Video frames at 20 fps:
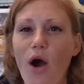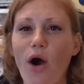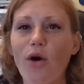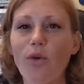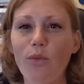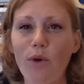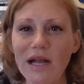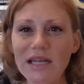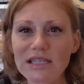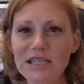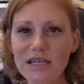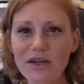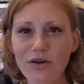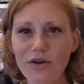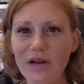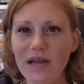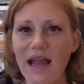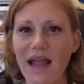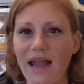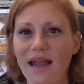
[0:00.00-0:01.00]
or what to
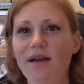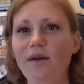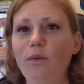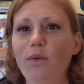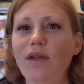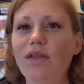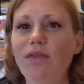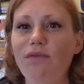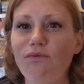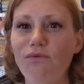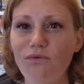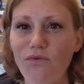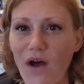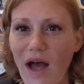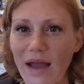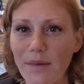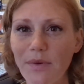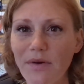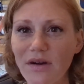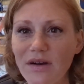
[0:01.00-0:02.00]
create with
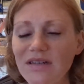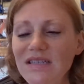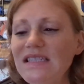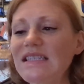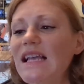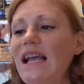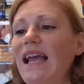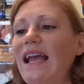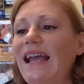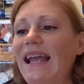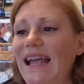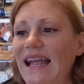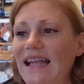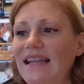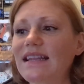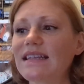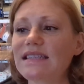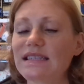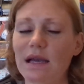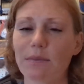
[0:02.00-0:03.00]
fibers
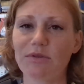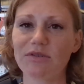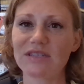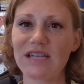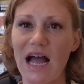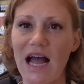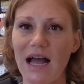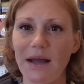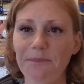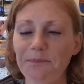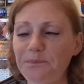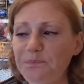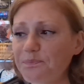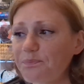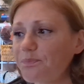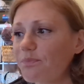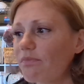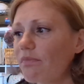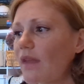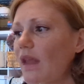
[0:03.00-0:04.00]
in the summertime.
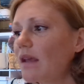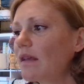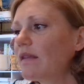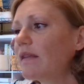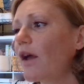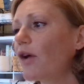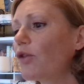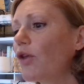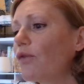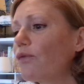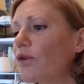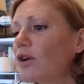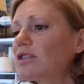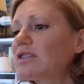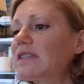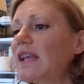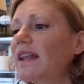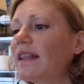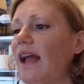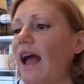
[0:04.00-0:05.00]
So the
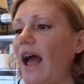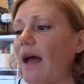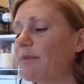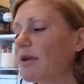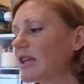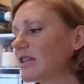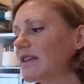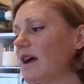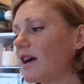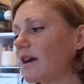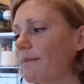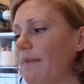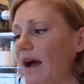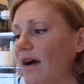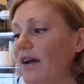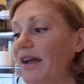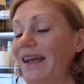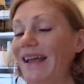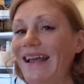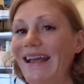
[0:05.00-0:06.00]
first thing that I'm going to talk
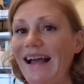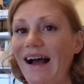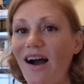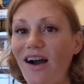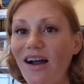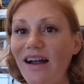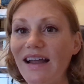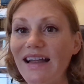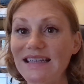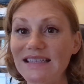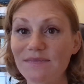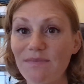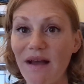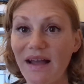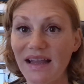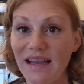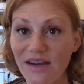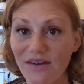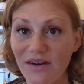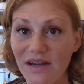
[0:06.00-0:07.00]
about is
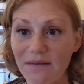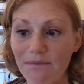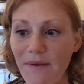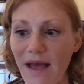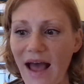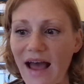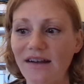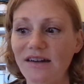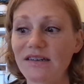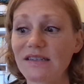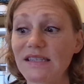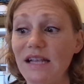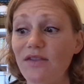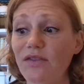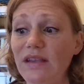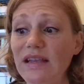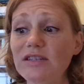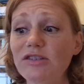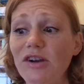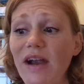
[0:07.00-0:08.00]
my earring patterns, and
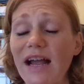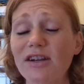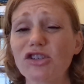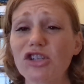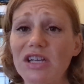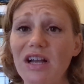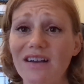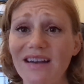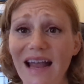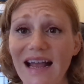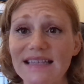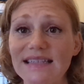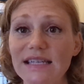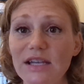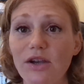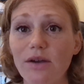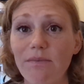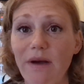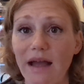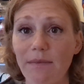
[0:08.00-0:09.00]
these are actually on Etsy.
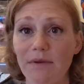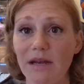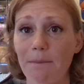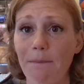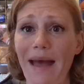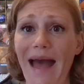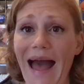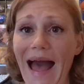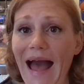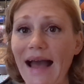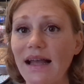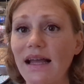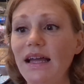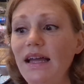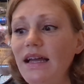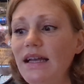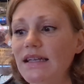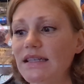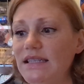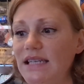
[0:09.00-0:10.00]
You can buy them in a pack
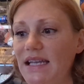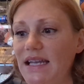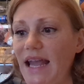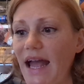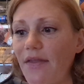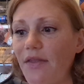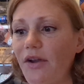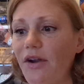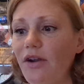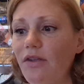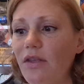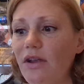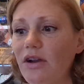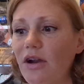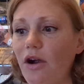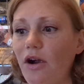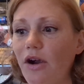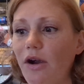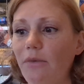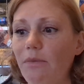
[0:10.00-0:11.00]
together.
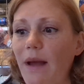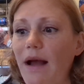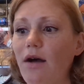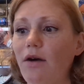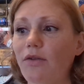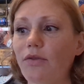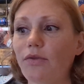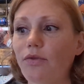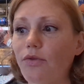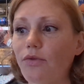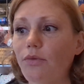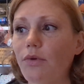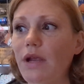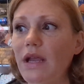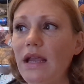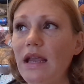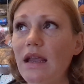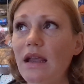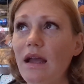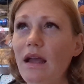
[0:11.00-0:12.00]
There are about
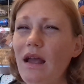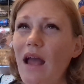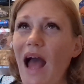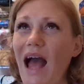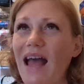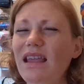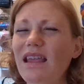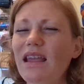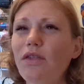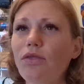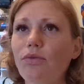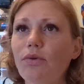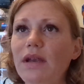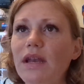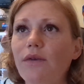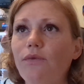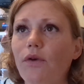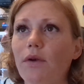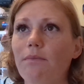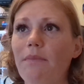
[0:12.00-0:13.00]
three
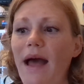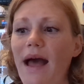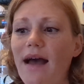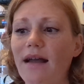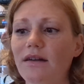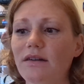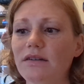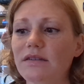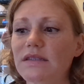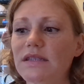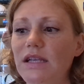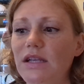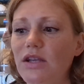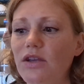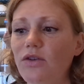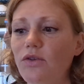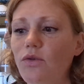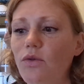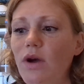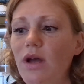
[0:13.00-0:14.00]
different patterns that
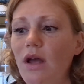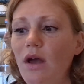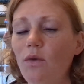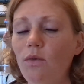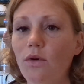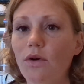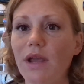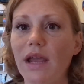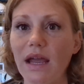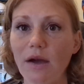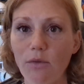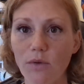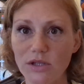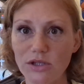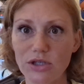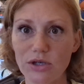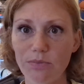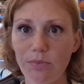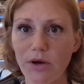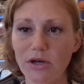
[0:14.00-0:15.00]
you will get
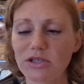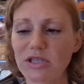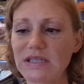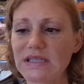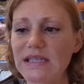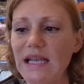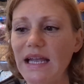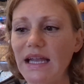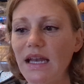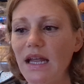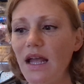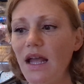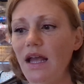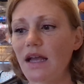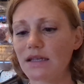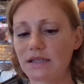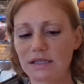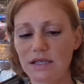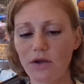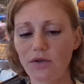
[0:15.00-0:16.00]
once you purchase it.
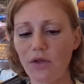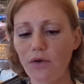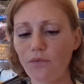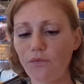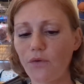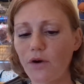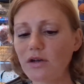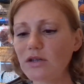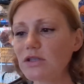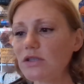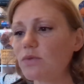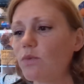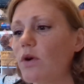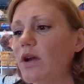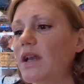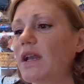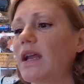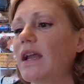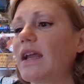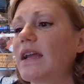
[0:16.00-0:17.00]
So the first
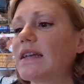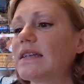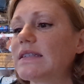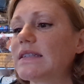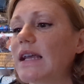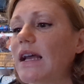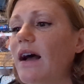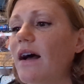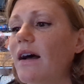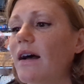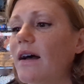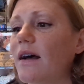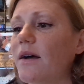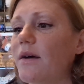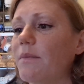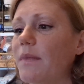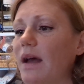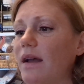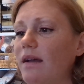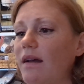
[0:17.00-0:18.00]
one is
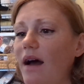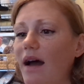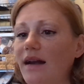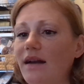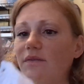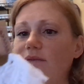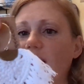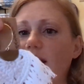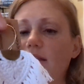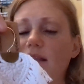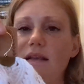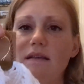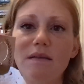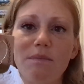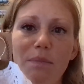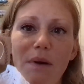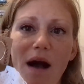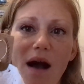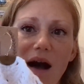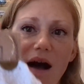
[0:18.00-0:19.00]
kind of like these
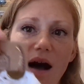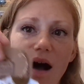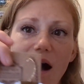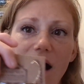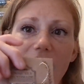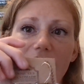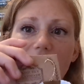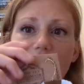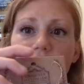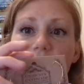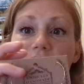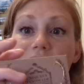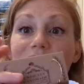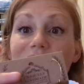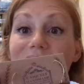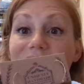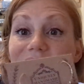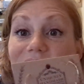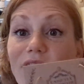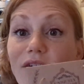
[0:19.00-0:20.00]
Baja
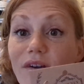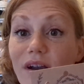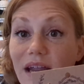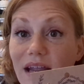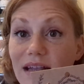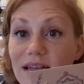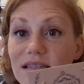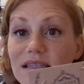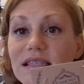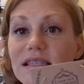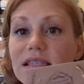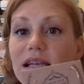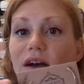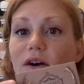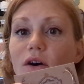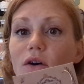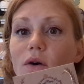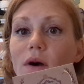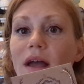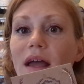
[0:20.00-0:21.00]
earrings.
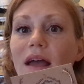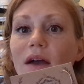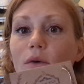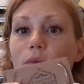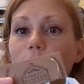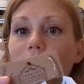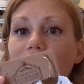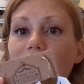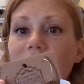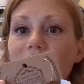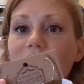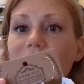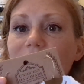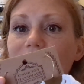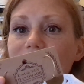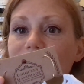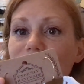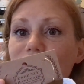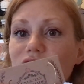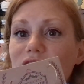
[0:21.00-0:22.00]
So really it
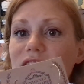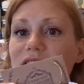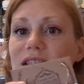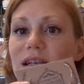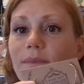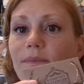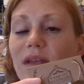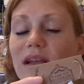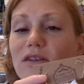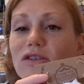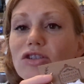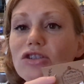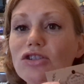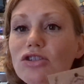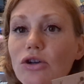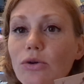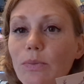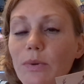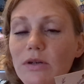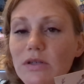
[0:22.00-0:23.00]
is just something
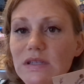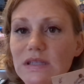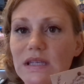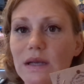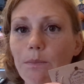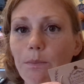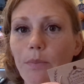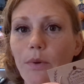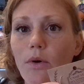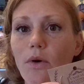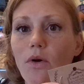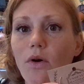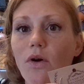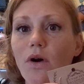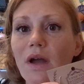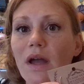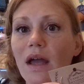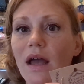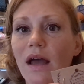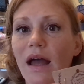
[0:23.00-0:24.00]
super simple,
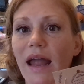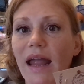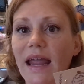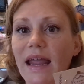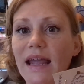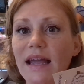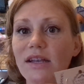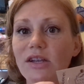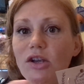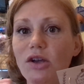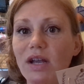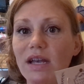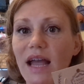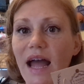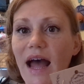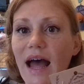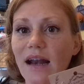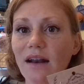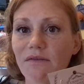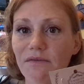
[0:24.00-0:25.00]
and you can
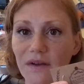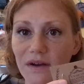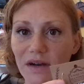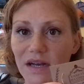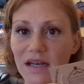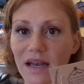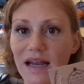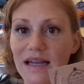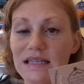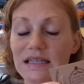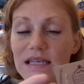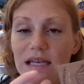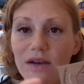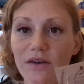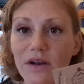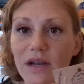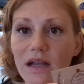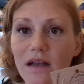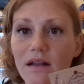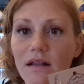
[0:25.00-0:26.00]
add a very nice
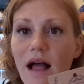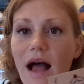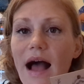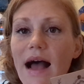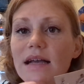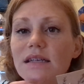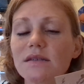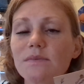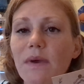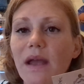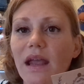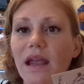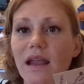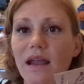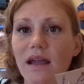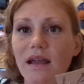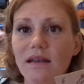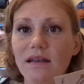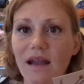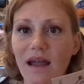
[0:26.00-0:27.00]
earring clasp
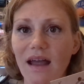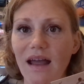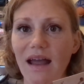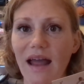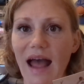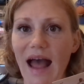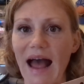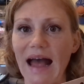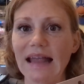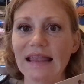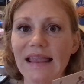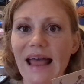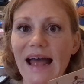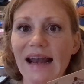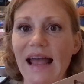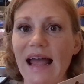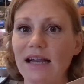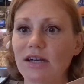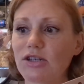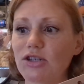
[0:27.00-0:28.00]
and add
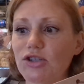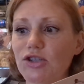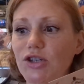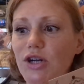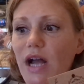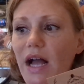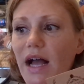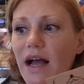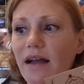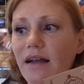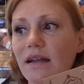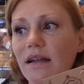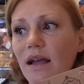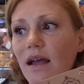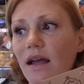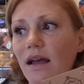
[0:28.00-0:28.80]
that extra